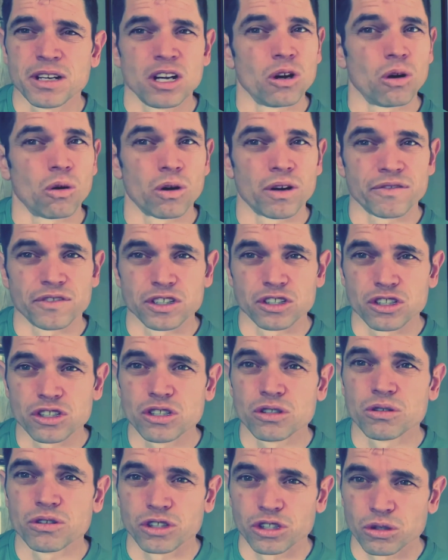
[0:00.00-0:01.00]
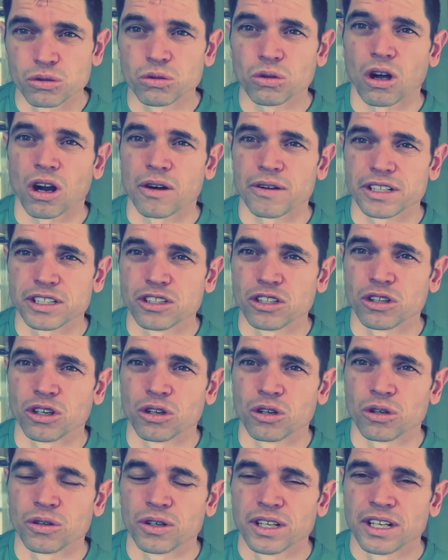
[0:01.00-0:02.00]
Or if you do, you already
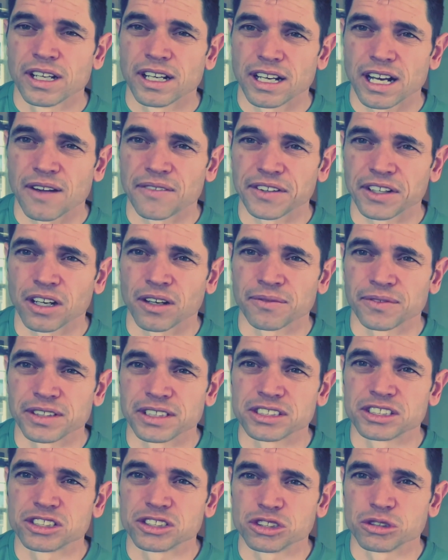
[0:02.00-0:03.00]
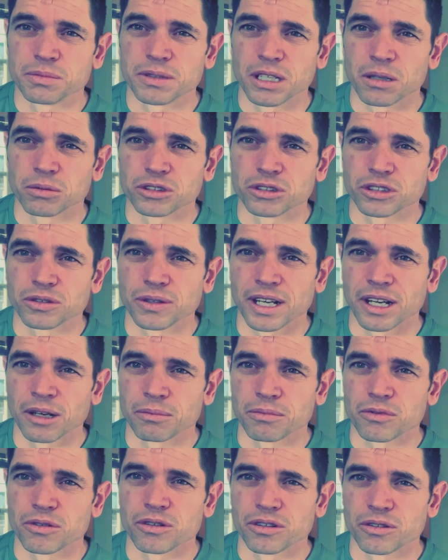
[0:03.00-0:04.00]
know and have the confidence to be able to help
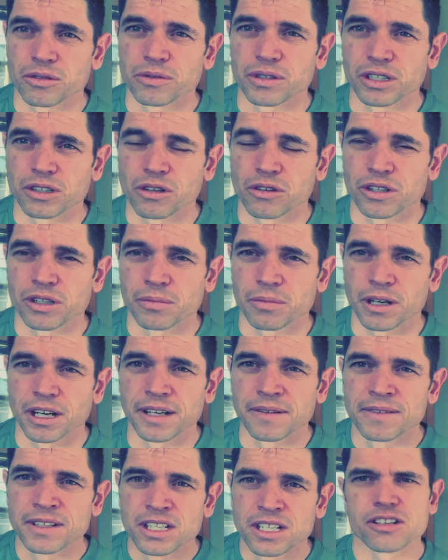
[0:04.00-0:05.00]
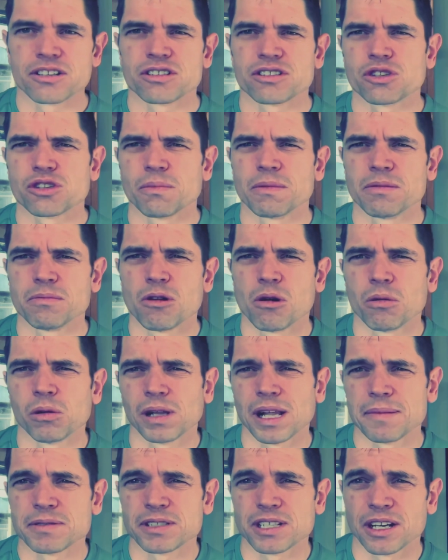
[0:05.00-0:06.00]
regrow your brain. Here are some of the mobile
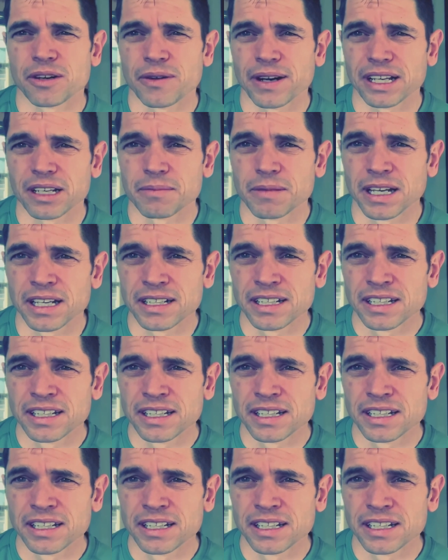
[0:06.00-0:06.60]
apps that I recommend.